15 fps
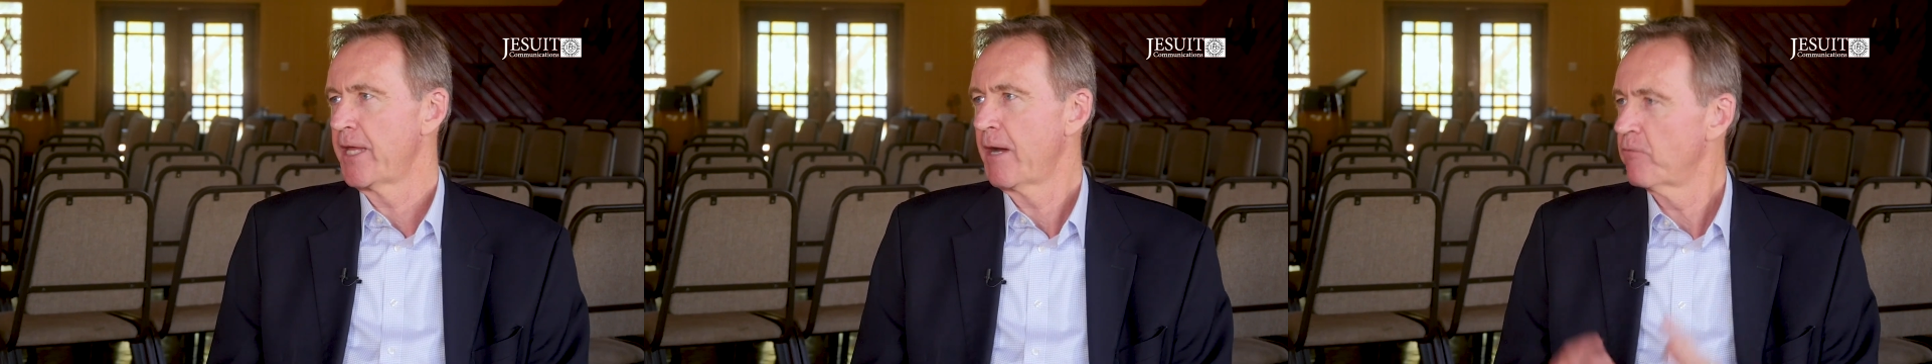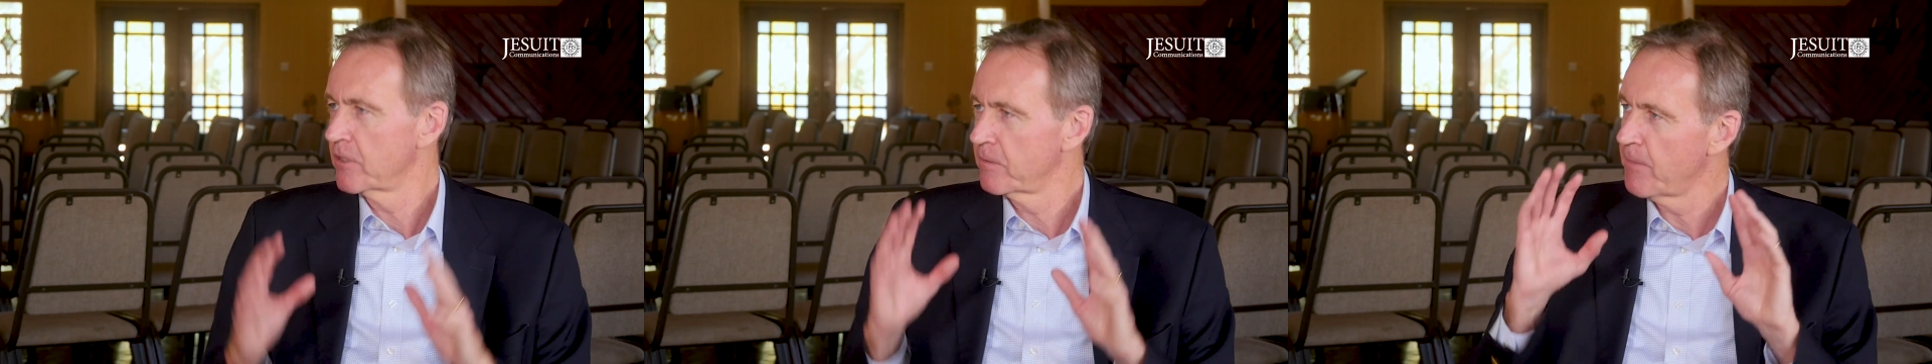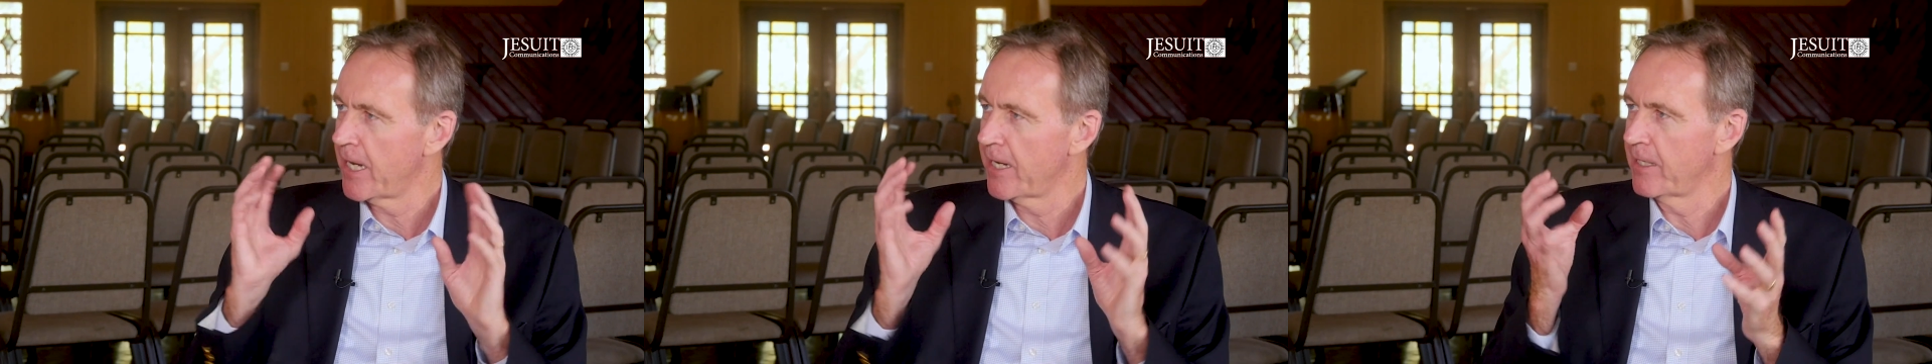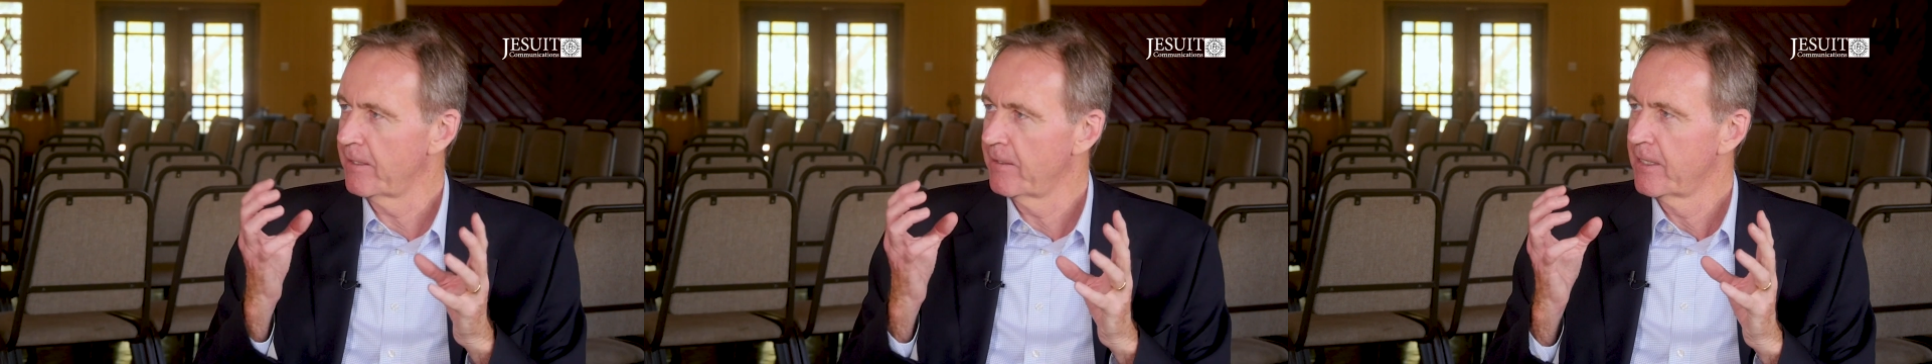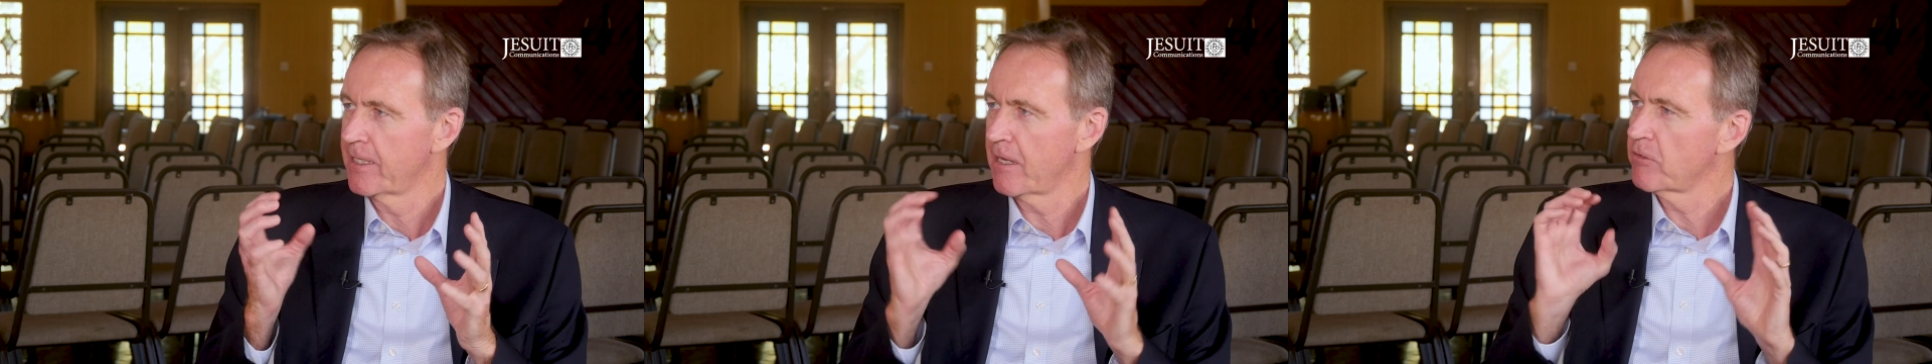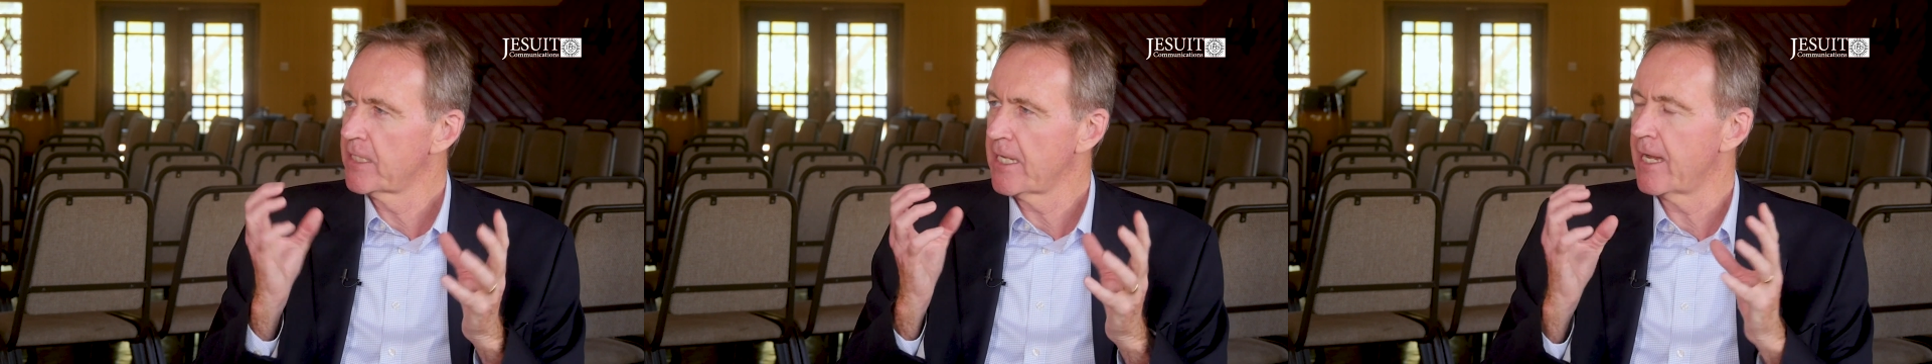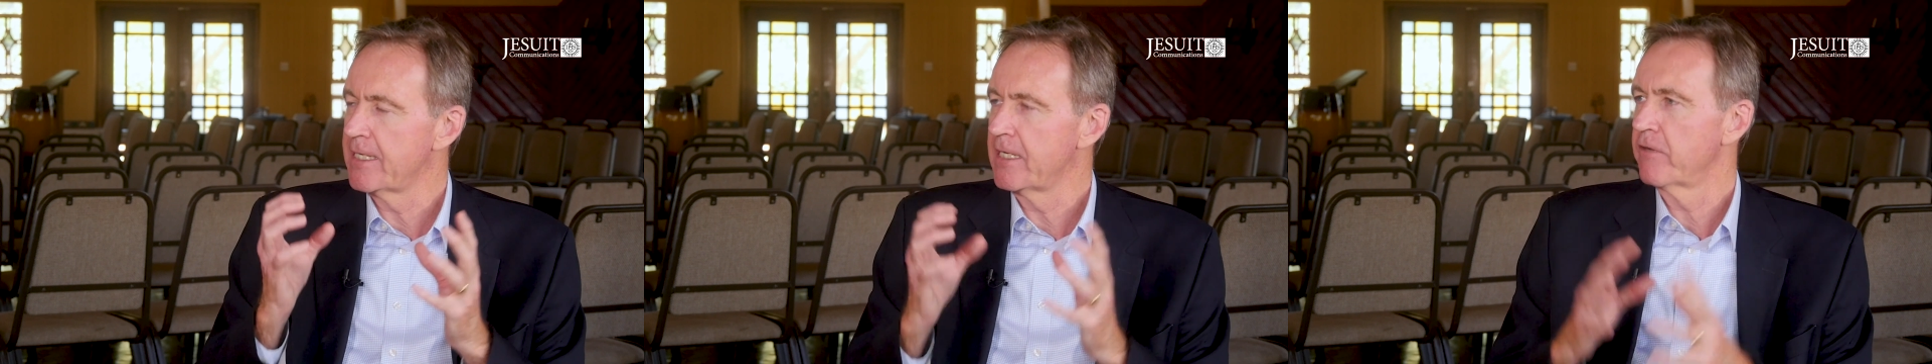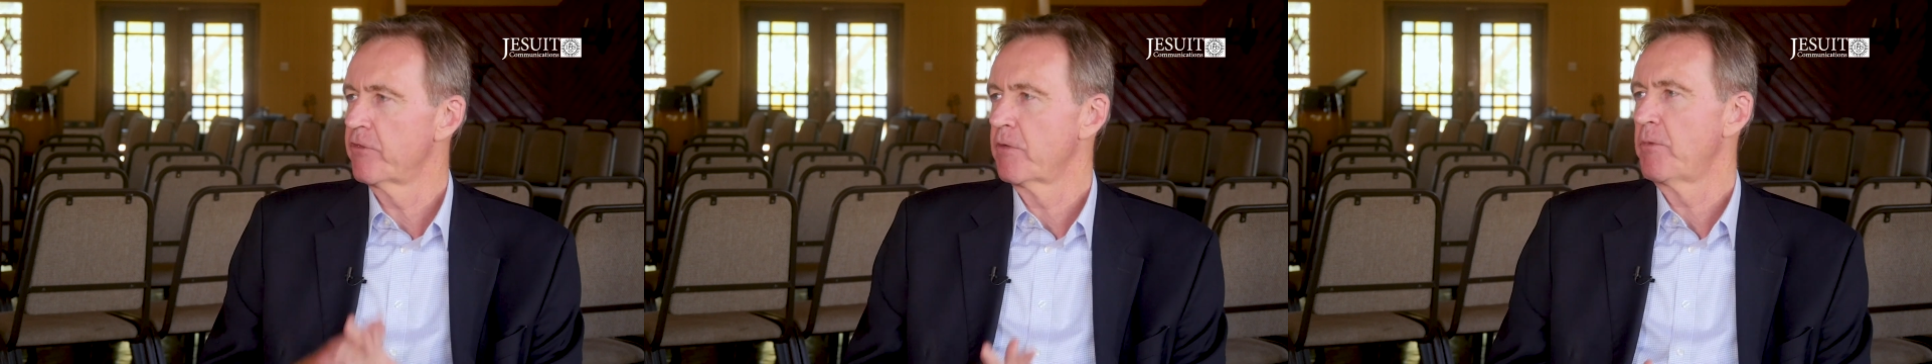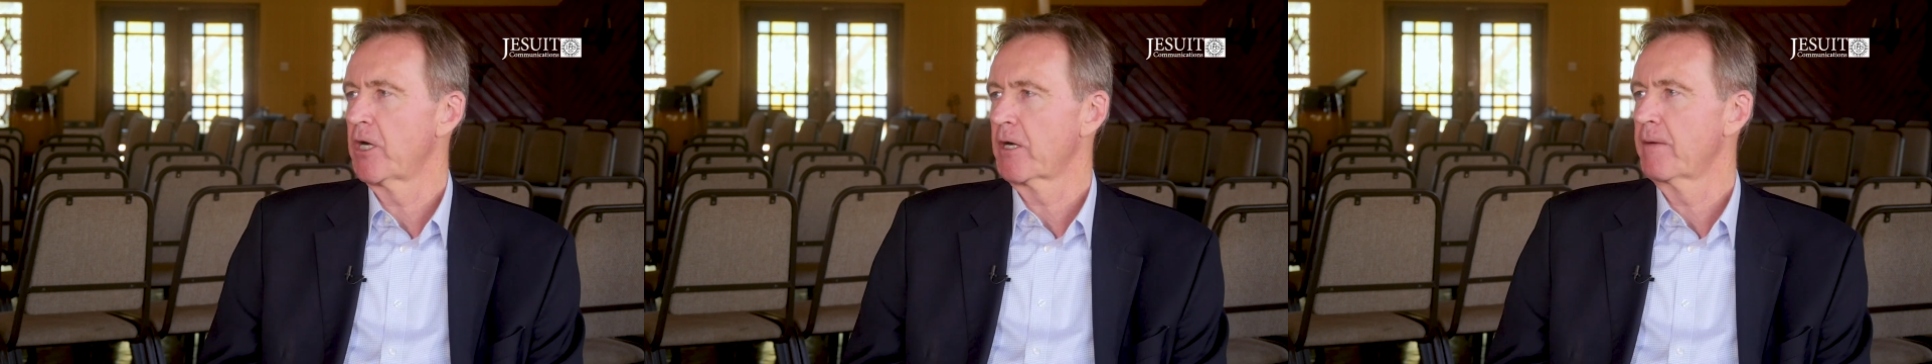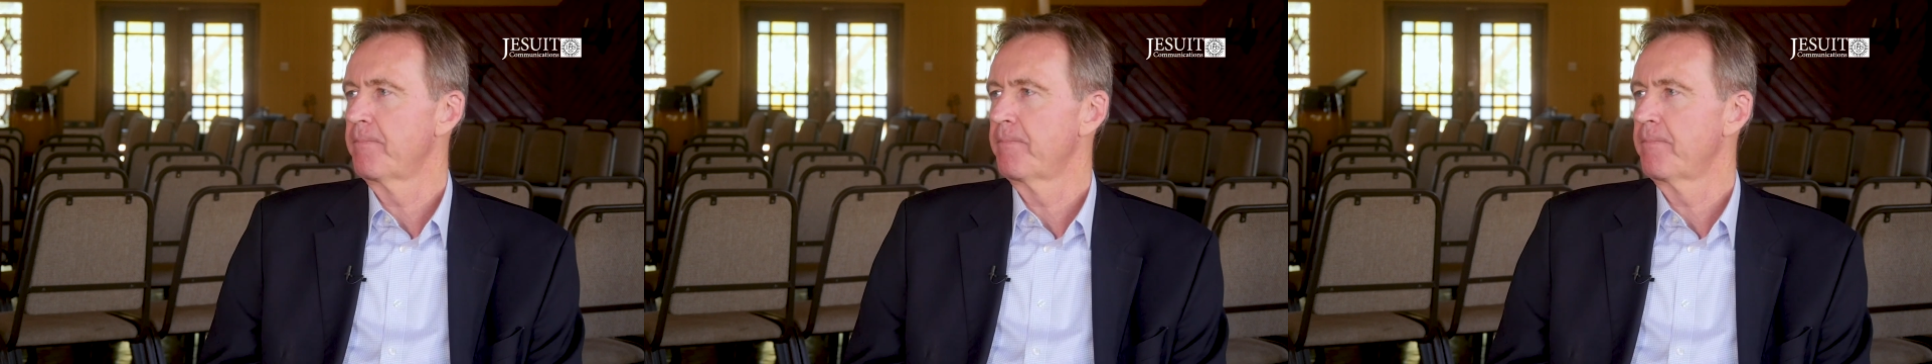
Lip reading: That was the idea of the book.